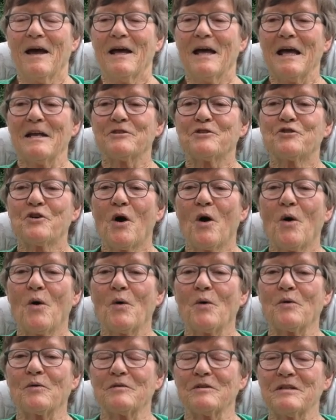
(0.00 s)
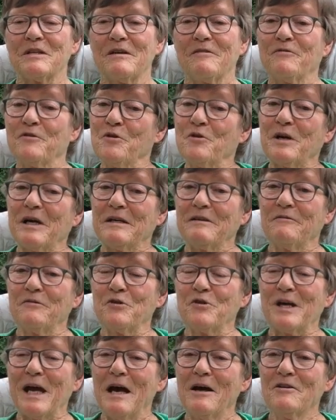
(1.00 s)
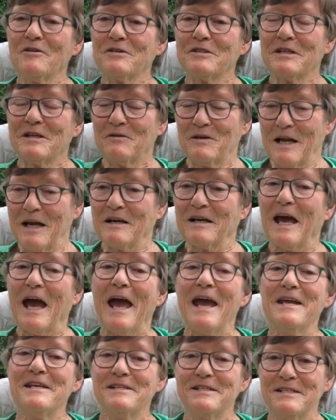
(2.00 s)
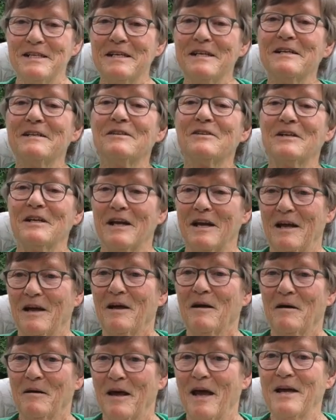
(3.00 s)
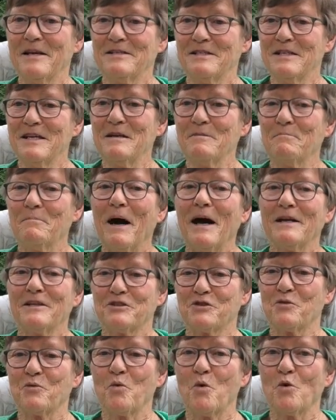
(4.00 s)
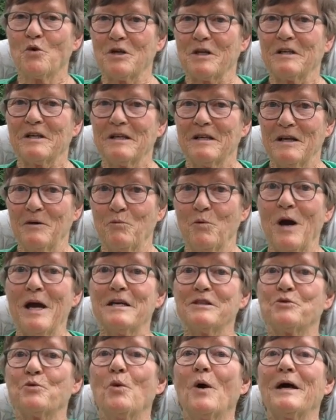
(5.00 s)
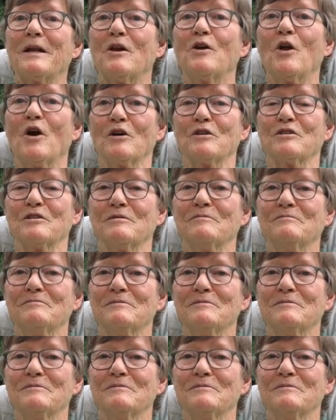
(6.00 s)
And so if you count 18 pints of water, it weighs quite a lot.